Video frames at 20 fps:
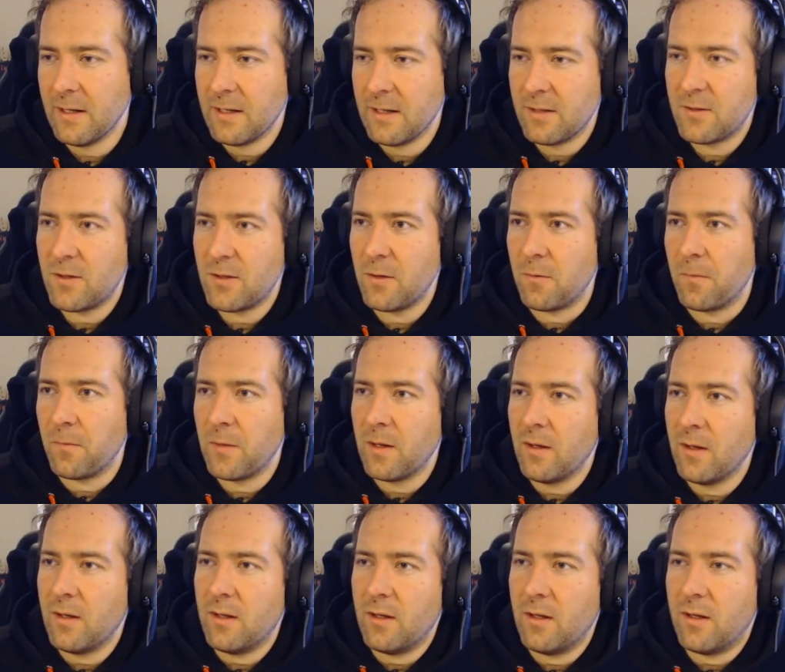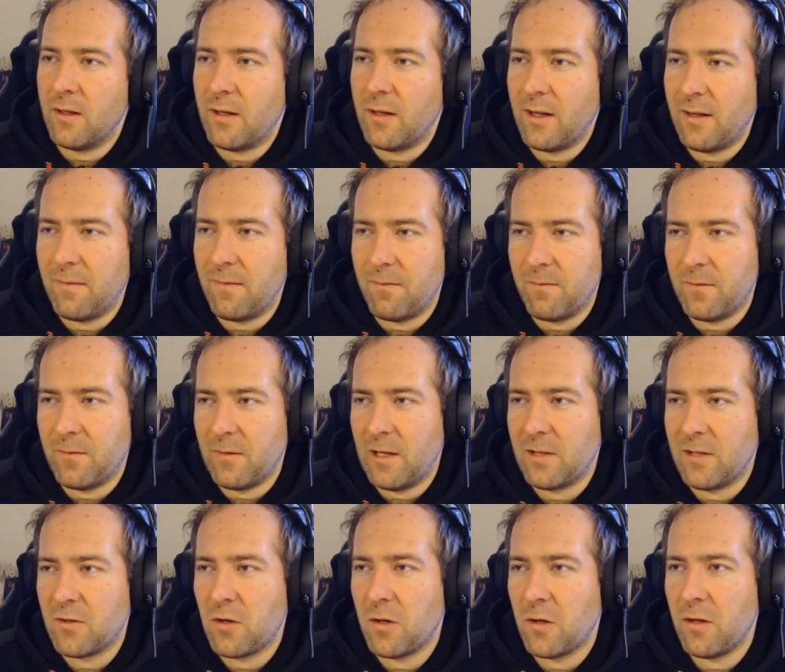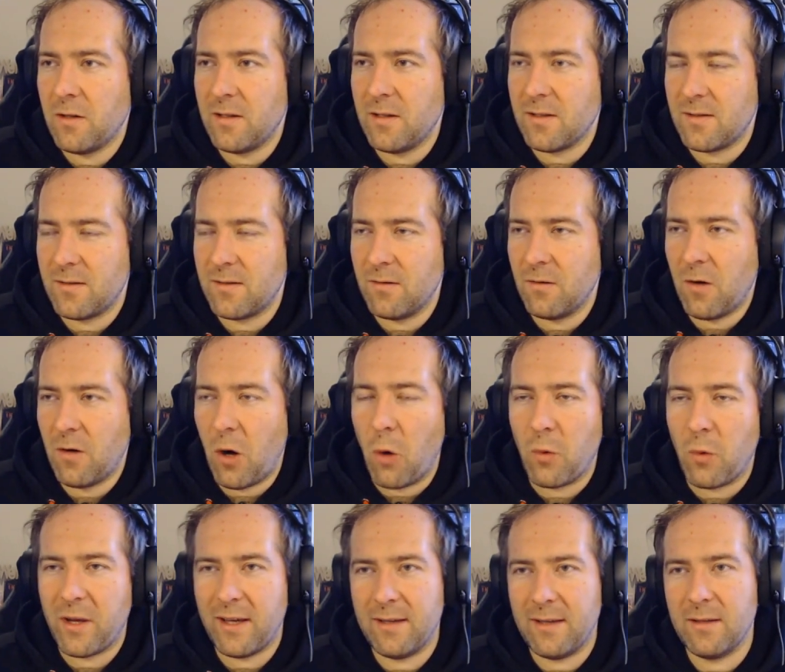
So let's call this okay